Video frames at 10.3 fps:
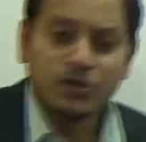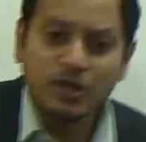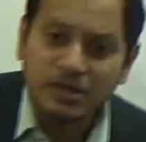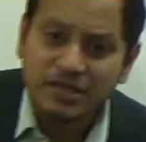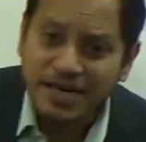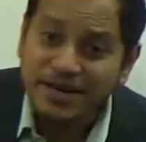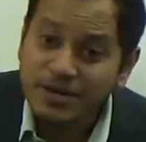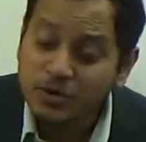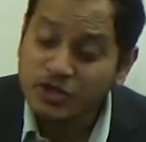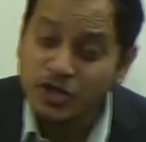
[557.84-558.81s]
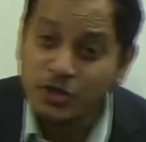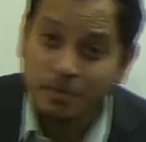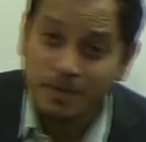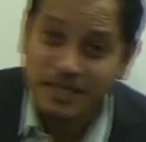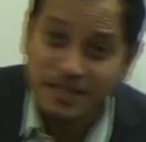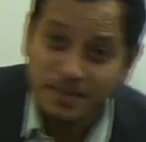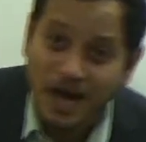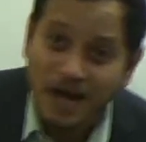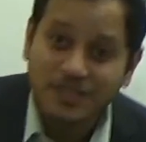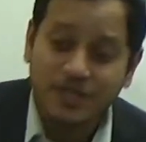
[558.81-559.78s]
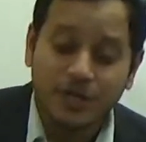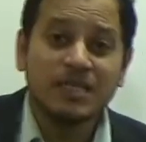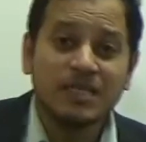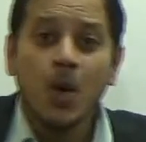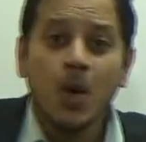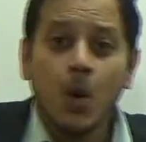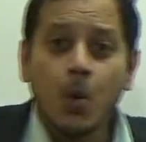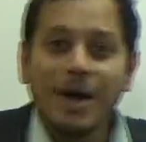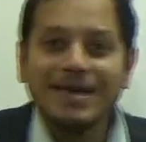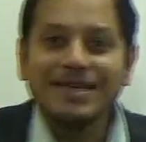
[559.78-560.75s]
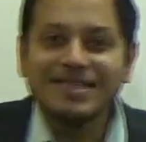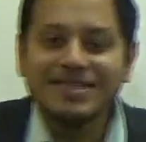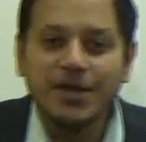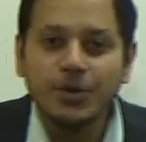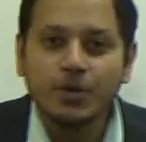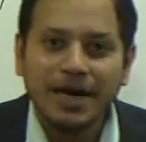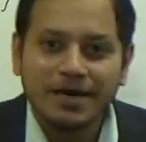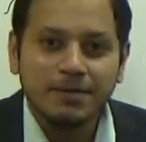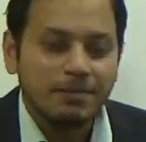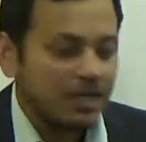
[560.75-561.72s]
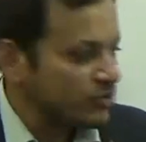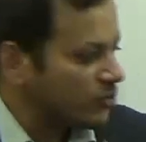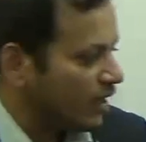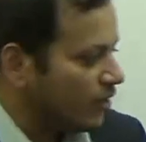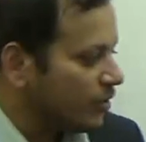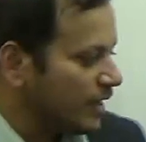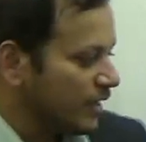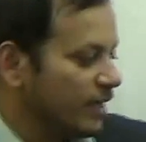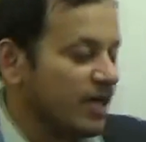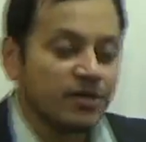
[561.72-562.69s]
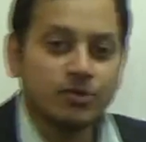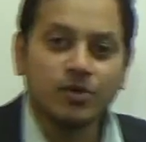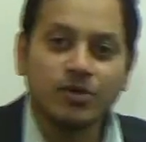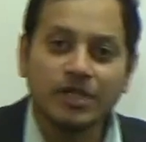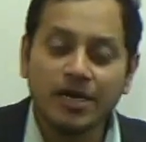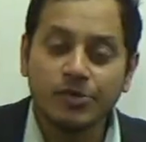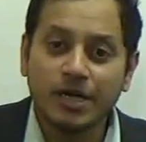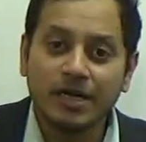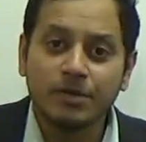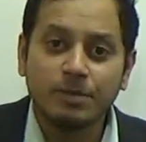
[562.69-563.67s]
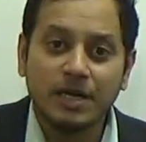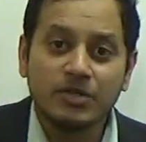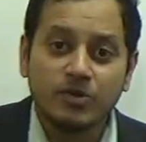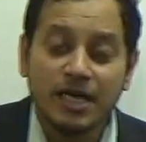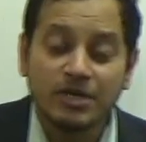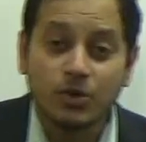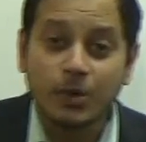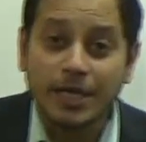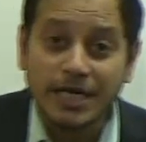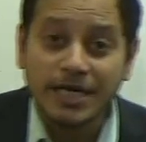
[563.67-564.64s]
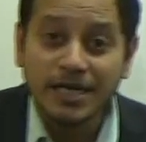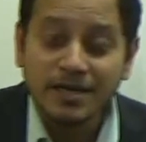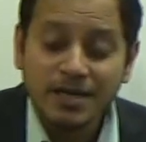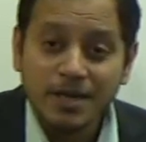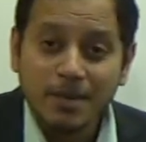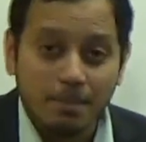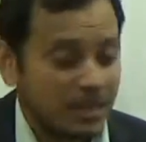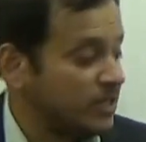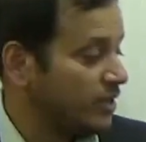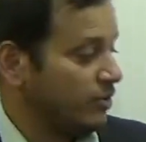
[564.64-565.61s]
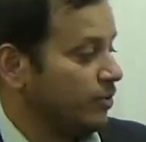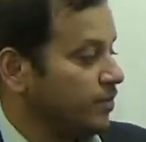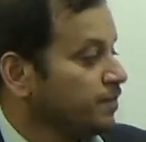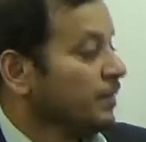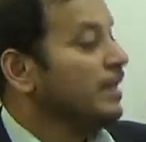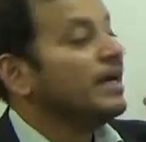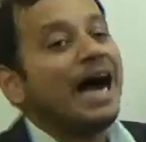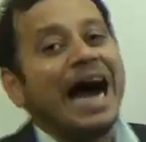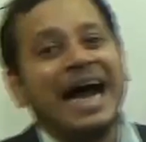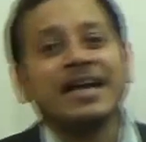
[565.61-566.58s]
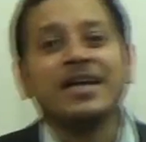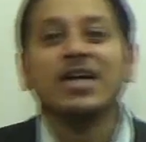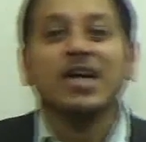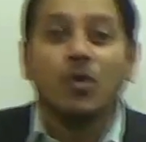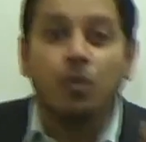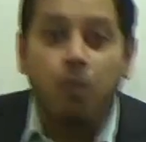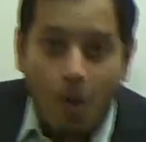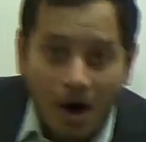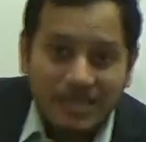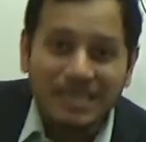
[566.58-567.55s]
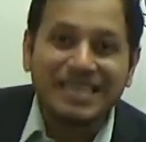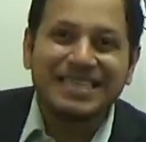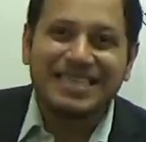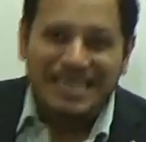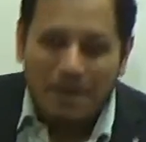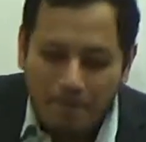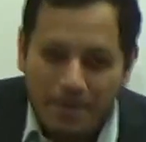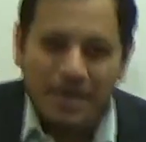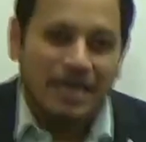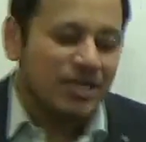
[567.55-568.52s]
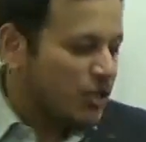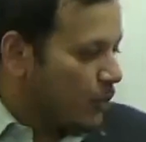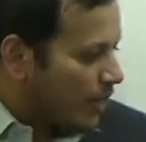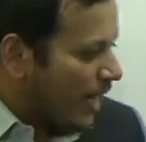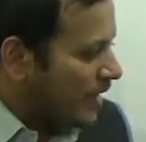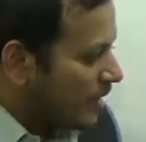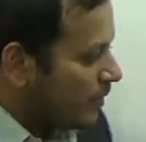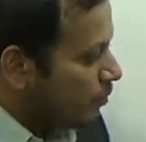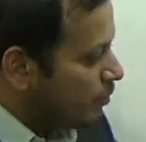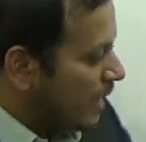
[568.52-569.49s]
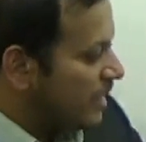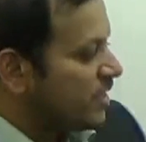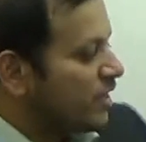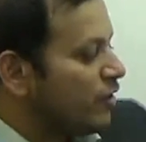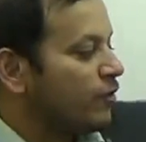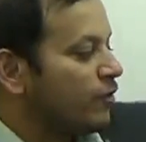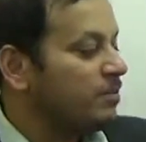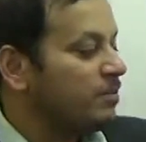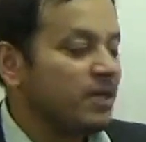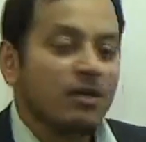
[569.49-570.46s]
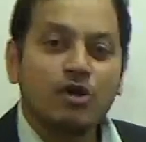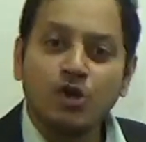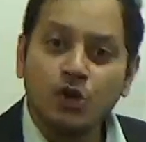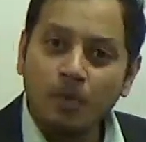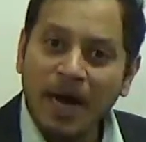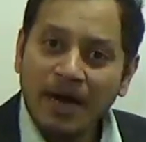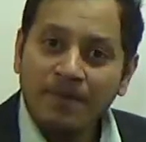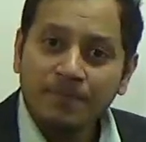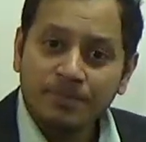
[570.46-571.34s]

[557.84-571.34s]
So the second question UPSC may ask you is, where is the Yucatan Peninsula located? And you know that Yucatan Peninsula is located in Mexico. And what separates Mexico from the Cuba?